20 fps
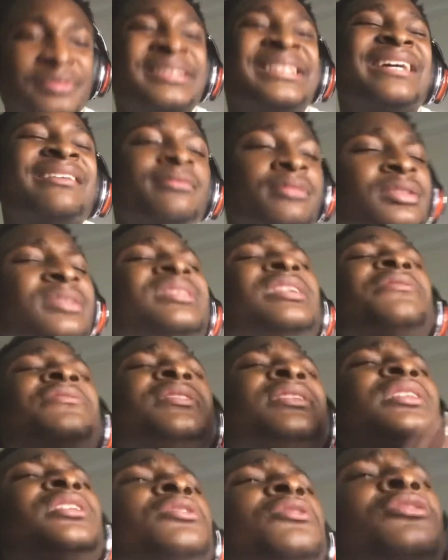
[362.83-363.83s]
there is
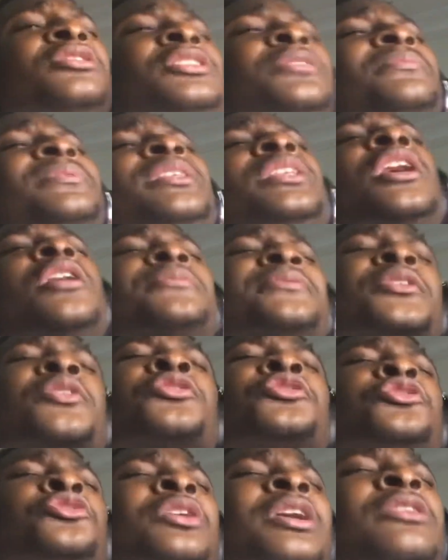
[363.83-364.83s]
definitely going to be doubt
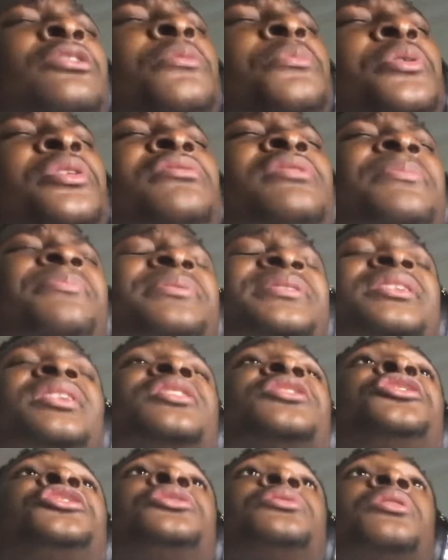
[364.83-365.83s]
because you cannot be
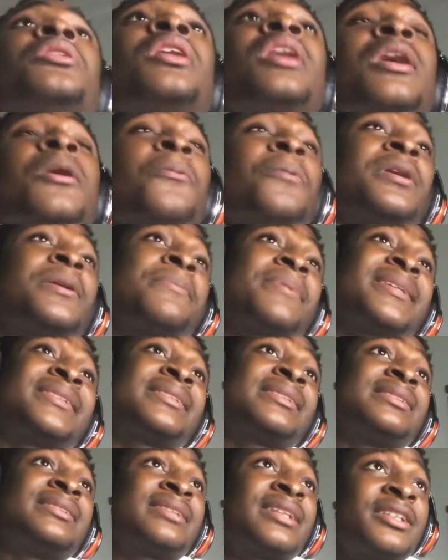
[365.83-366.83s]
100% sure what the
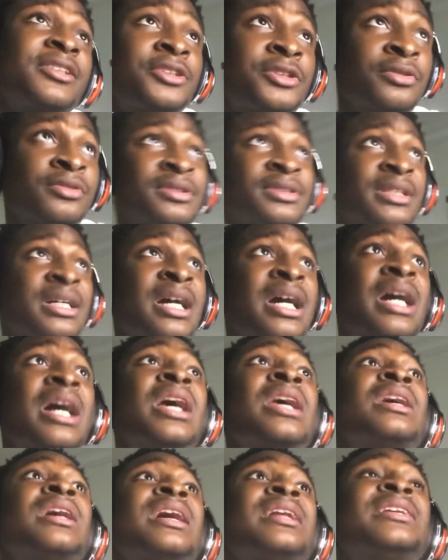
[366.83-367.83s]
person's intentions are
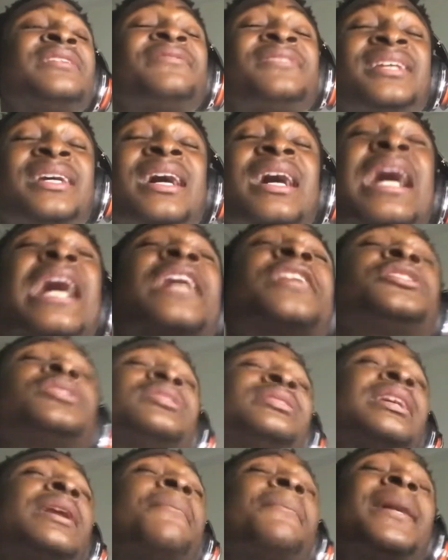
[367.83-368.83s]
and if their
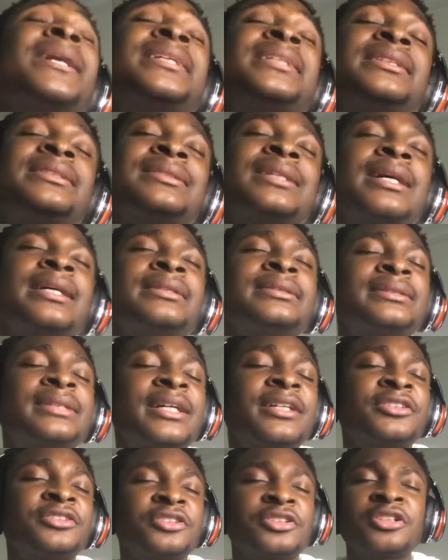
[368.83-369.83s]
actions are matching their
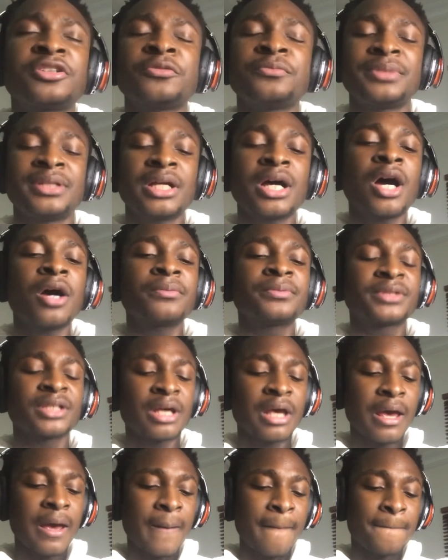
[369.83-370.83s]
intentions. So there will be doubt.
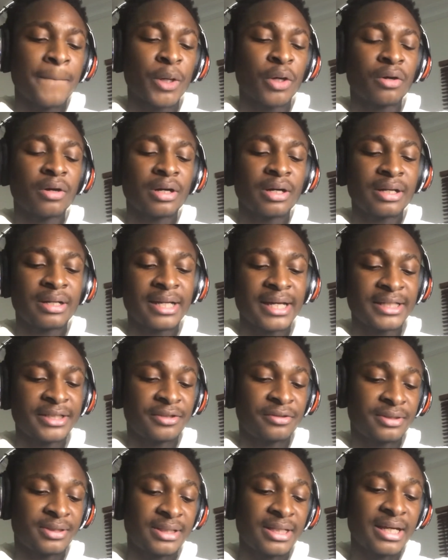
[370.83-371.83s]
But like
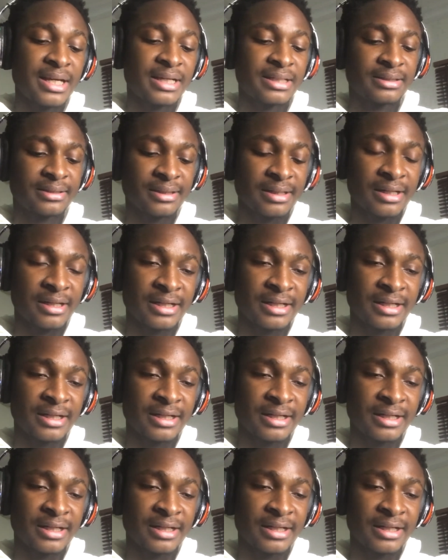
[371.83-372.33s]
you said,